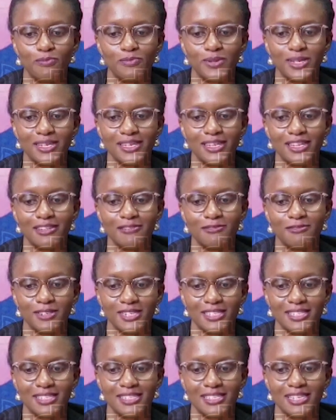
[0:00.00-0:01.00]
Big
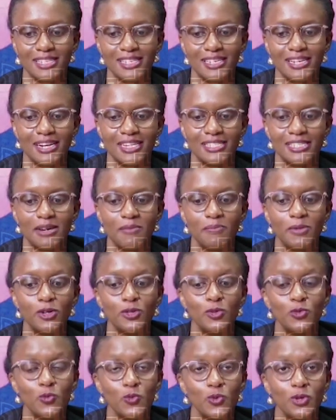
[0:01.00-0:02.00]
Events, telling us about
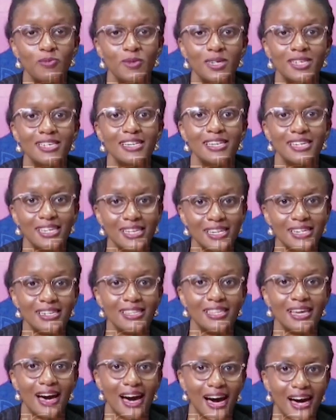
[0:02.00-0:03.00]
women in
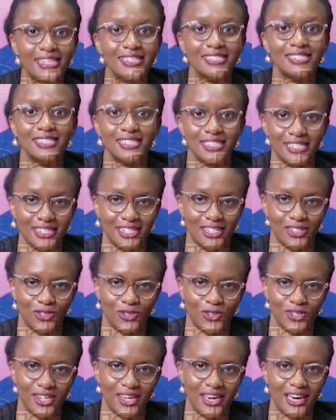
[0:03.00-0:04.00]
the arts
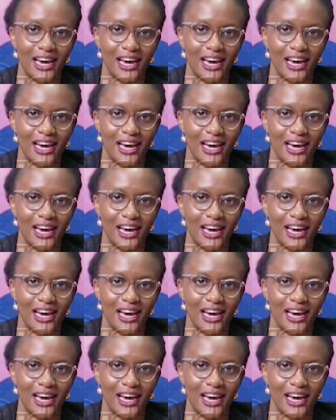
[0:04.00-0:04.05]
industry.